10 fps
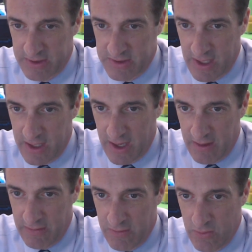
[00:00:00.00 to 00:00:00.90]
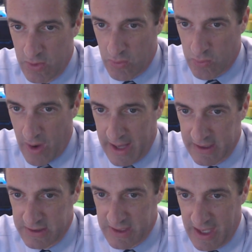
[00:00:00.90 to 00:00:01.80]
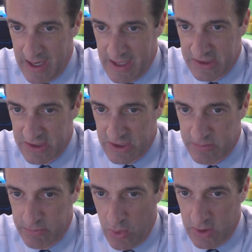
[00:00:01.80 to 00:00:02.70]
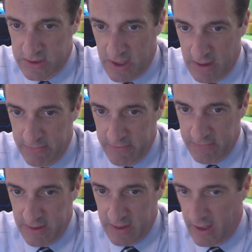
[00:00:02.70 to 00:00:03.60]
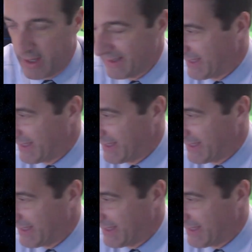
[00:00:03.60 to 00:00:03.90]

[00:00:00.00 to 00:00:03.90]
City 82, Caracas 86, Bogota 59,